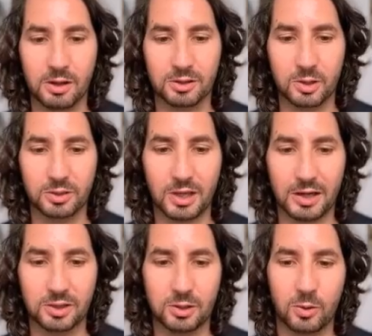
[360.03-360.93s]
So it's
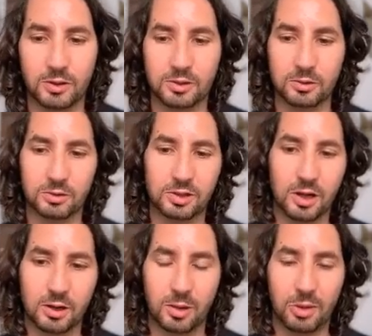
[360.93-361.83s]
actually going to
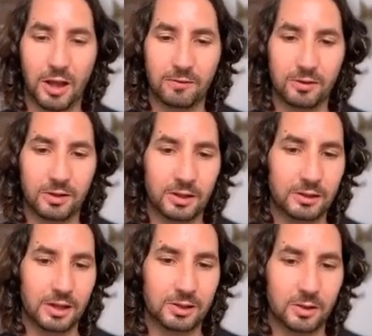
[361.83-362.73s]
suck up everything
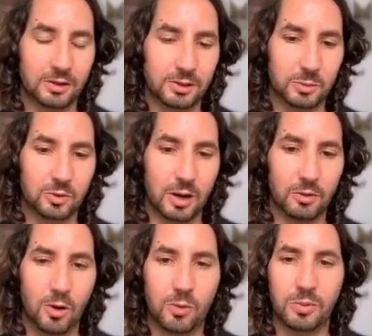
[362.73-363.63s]
that's on the
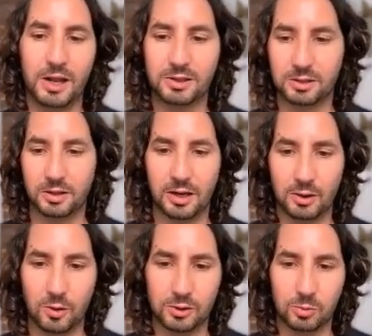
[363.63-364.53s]
subscriber homepage so that it
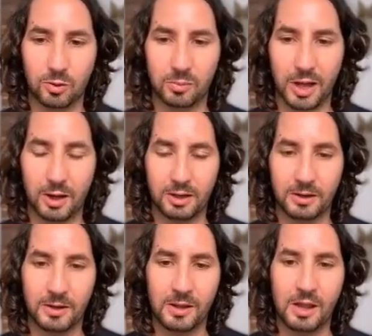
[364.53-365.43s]
knows more about
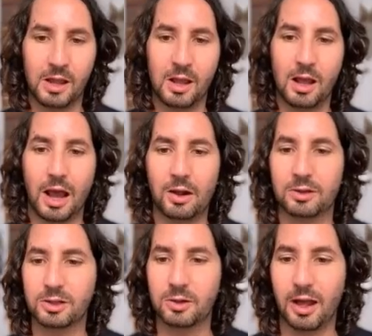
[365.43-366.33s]
it. I
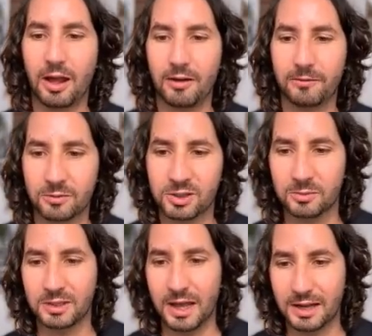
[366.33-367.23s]
also have some
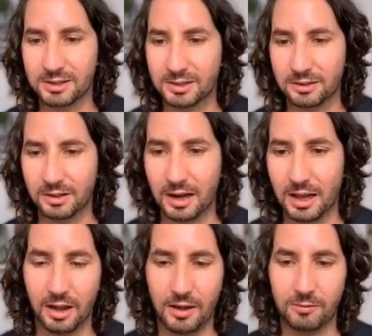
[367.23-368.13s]
text that
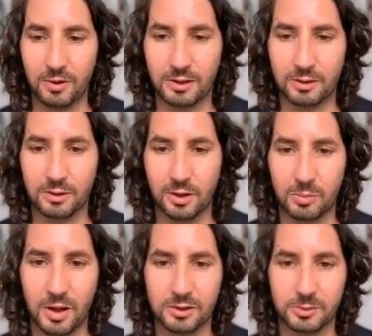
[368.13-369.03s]
I have written
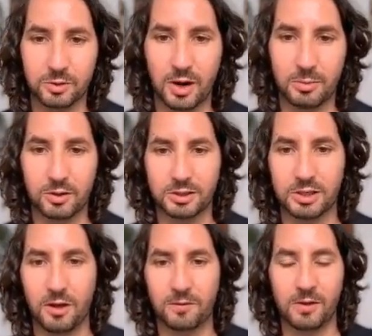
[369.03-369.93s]
about subscriber
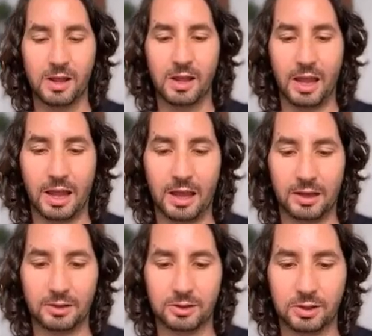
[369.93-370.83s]
itself.
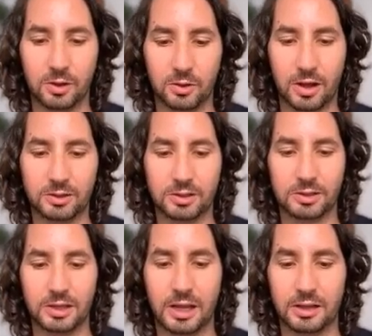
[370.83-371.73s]
And so I'll just
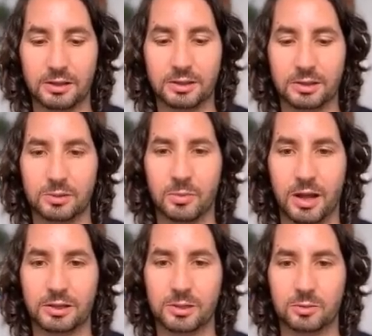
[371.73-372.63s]
say this is
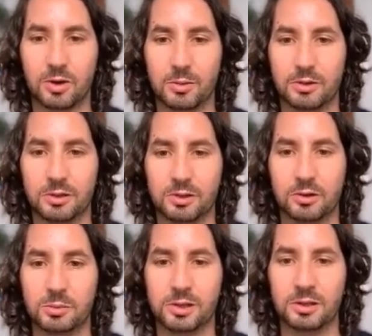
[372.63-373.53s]
my subscriber
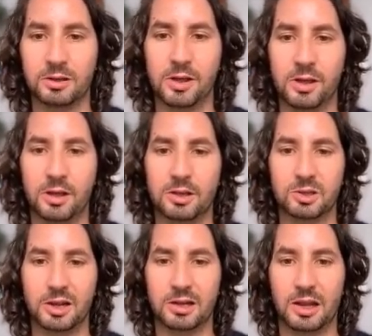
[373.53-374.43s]
description. So
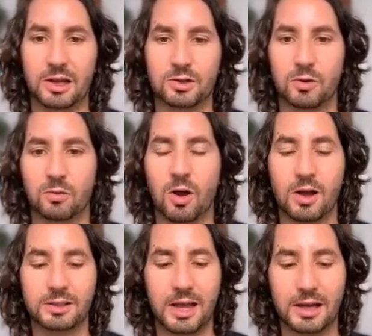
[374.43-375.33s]
I can enter raw
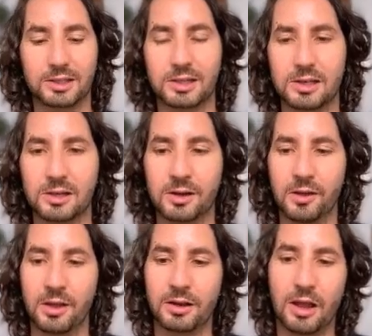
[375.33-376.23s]
text here.
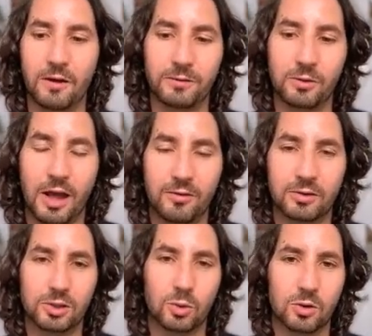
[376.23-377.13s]
Now, if you have a
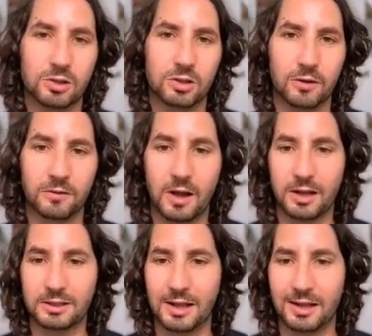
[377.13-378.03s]
source of
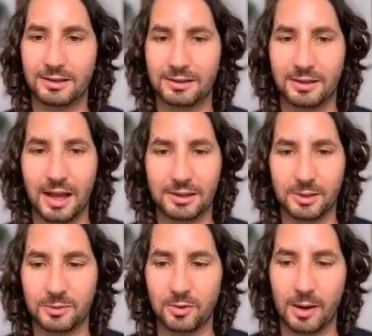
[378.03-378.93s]
content that
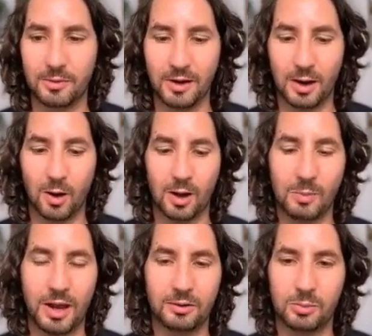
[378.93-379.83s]
subscriber can't
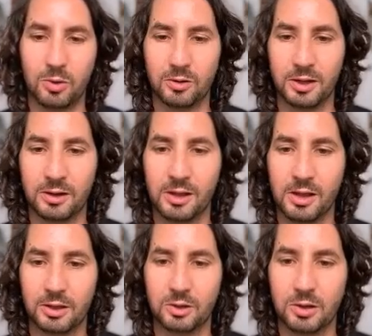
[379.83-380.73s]
automatically pull in,
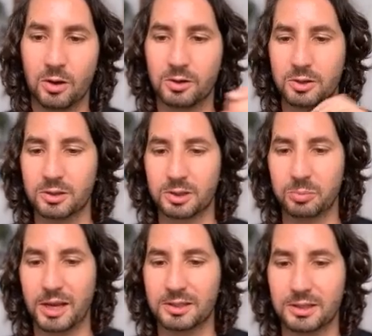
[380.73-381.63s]
you can also just
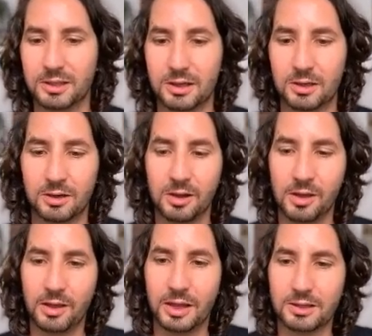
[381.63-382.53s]
paste it here.
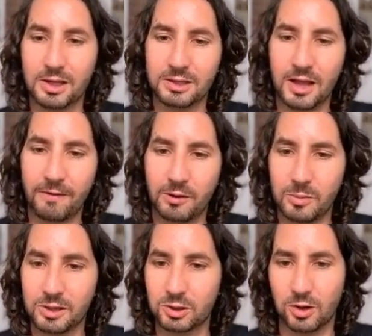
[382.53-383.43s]
It doesn't have to
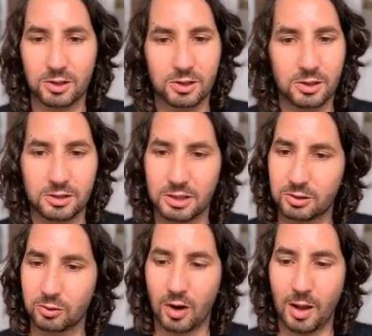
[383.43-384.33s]
be structured, just
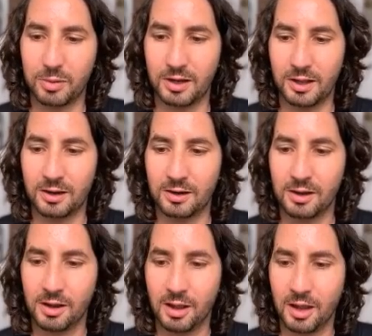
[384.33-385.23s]
drop it in
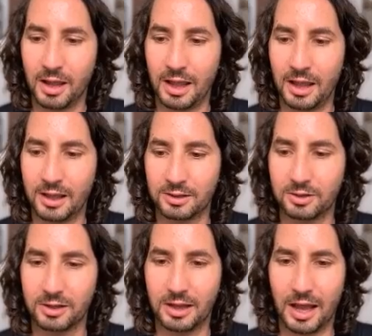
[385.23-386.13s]
and
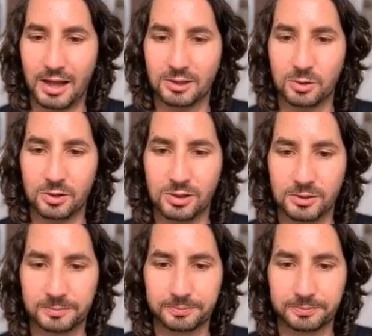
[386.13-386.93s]
click add source.